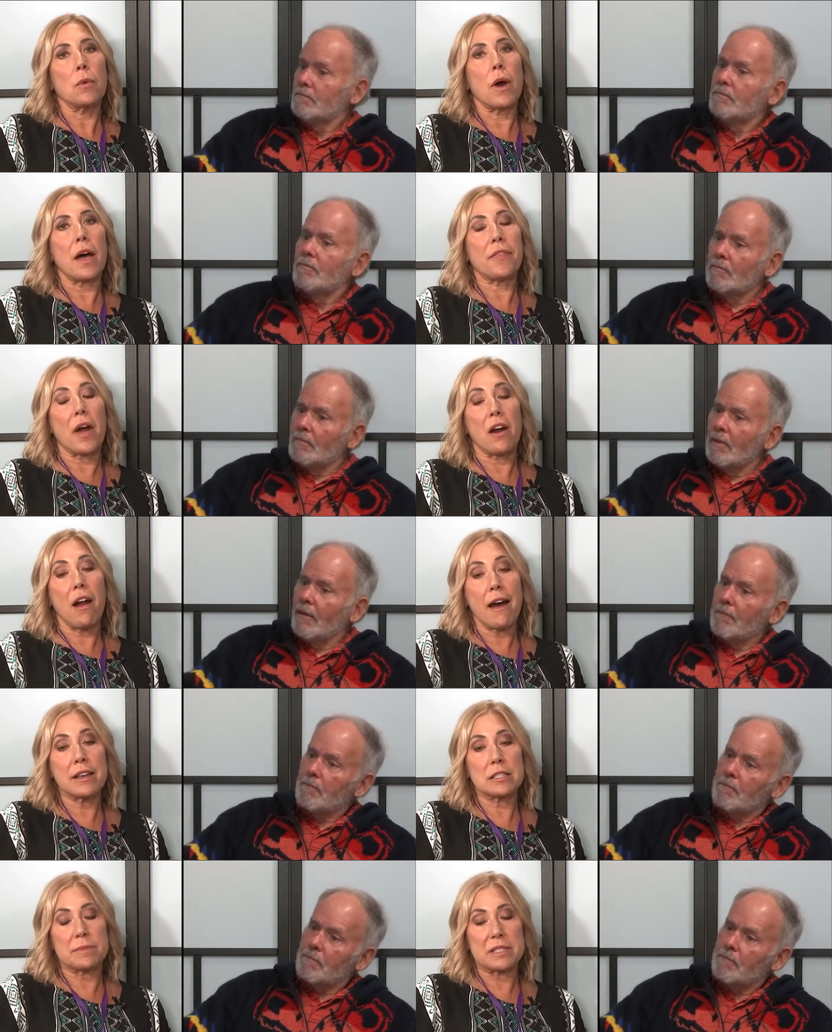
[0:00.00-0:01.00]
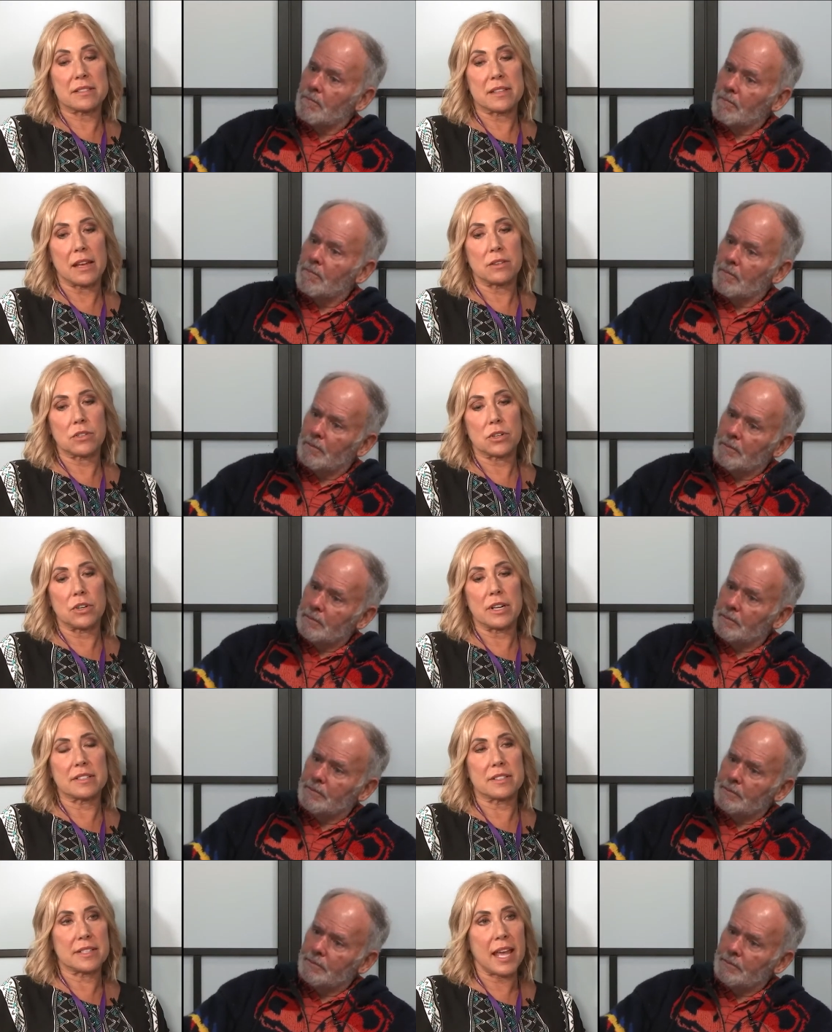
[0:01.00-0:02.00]
Speaker 1: Well, at our hospice center,
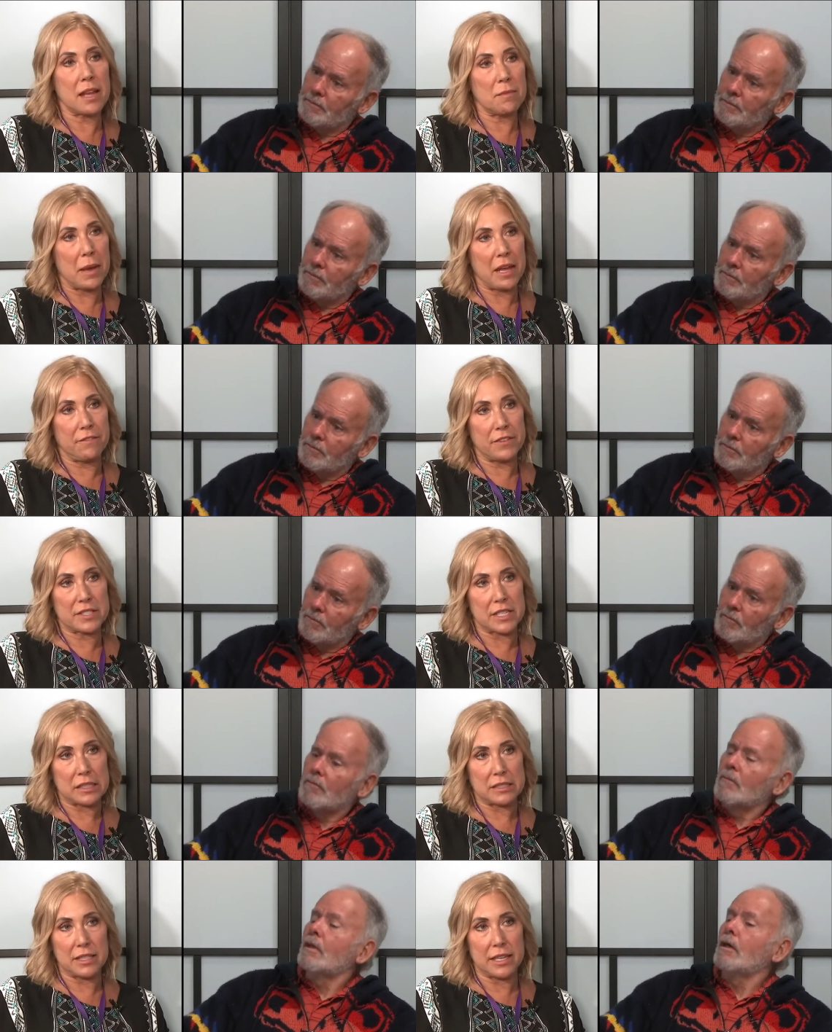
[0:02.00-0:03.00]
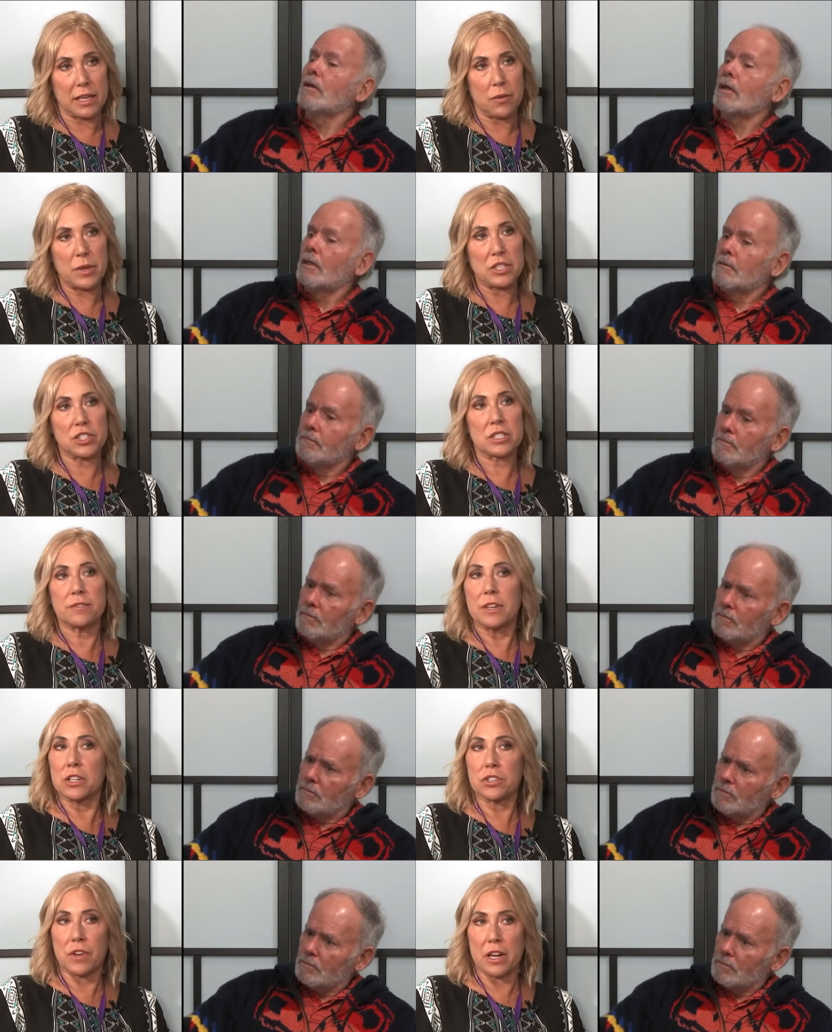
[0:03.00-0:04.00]
it's a 10-bed facility, and we just
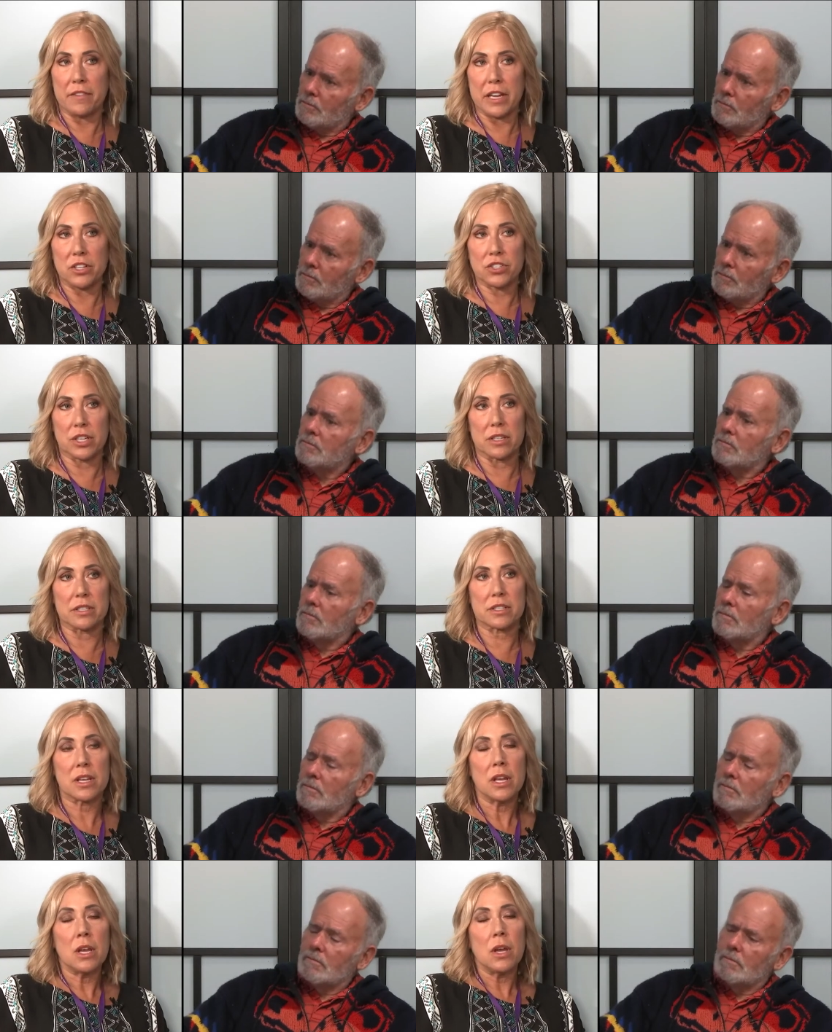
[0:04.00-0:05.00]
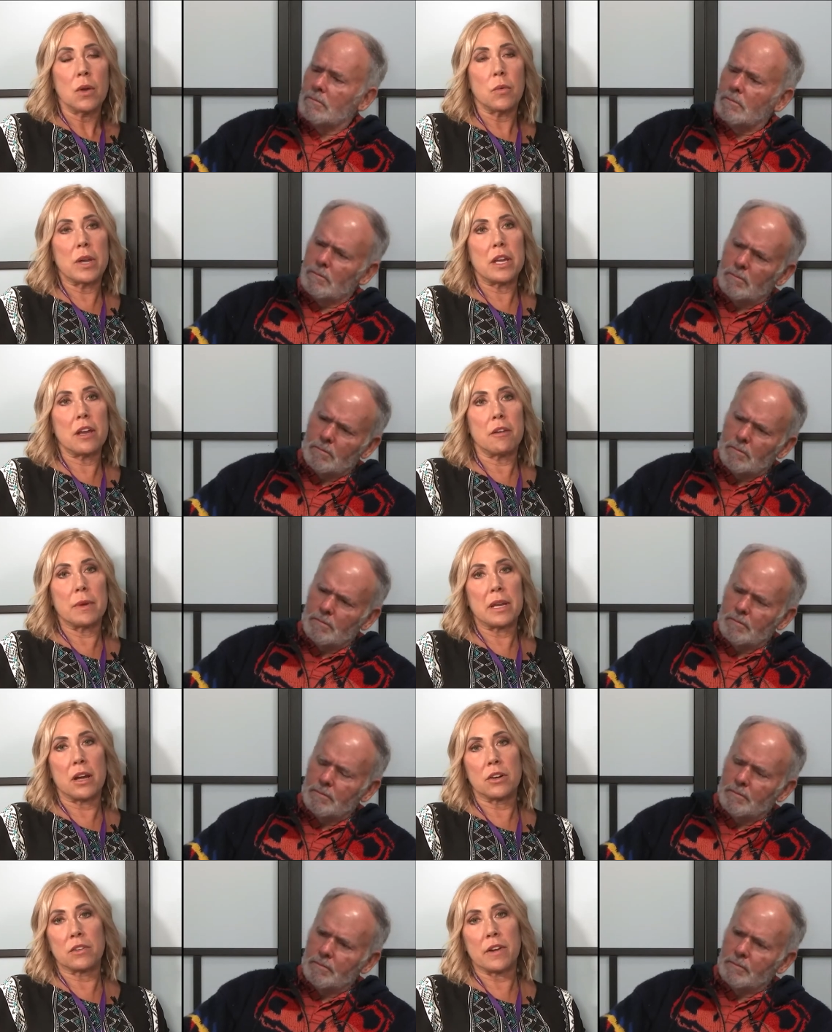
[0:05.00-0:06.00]
finished renovations. We have been
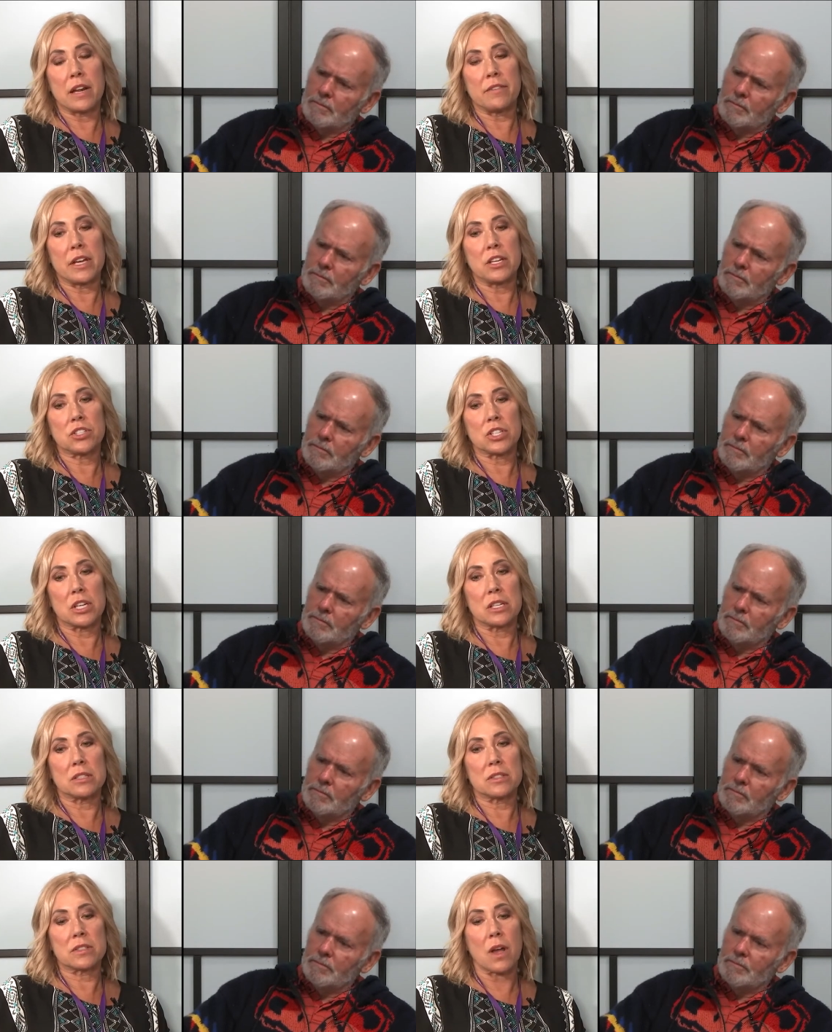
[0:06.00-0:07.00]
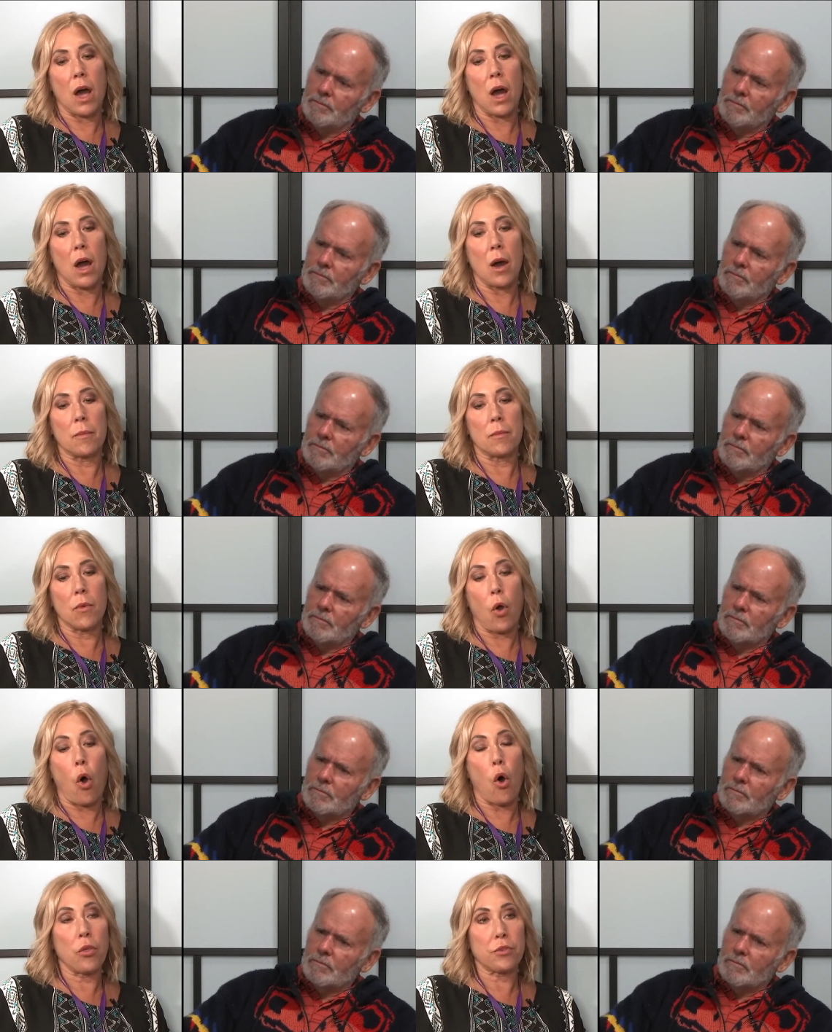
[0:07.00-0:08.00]
under renovations
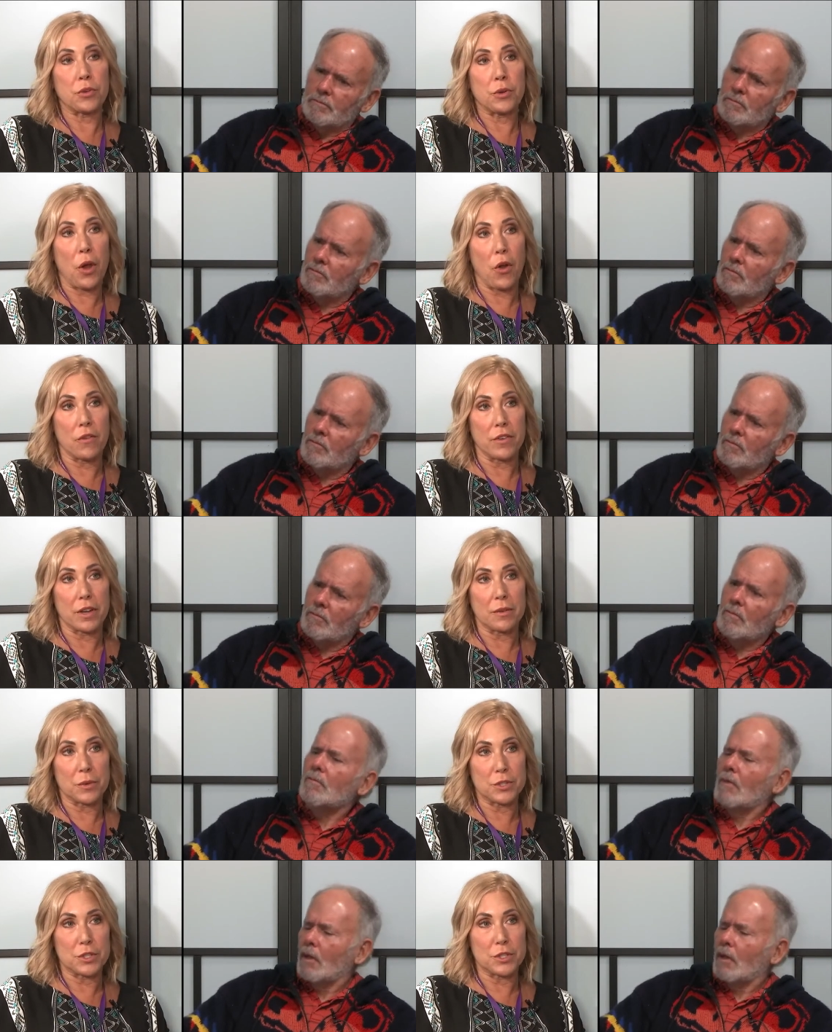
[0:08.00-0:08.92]
all through COVID,